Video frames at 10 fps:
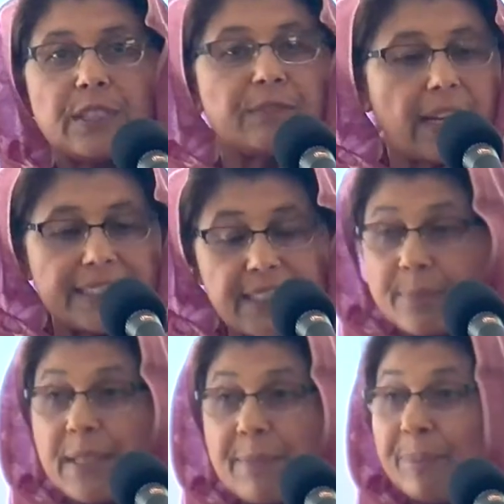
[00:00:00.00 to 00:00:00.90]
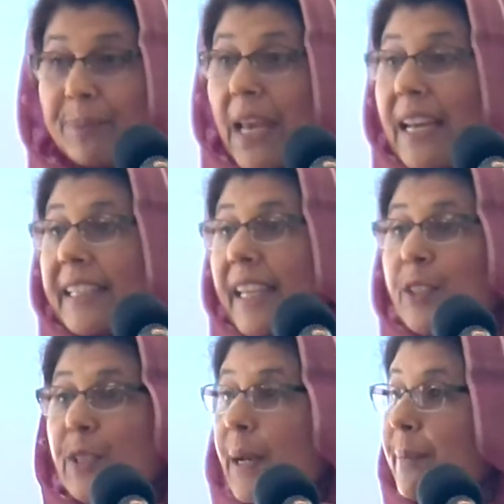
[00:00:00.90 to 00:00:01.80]
inviting me. Can
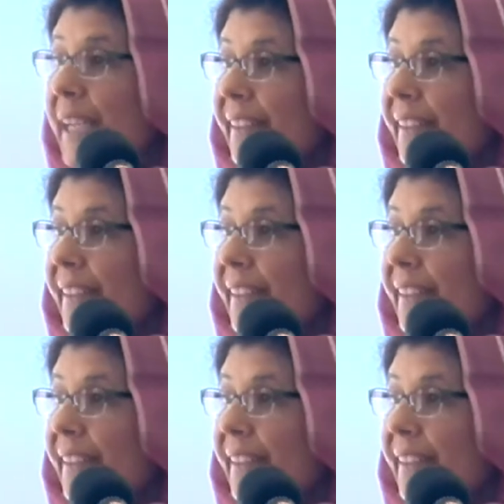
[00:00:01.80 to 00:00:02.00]
you hear me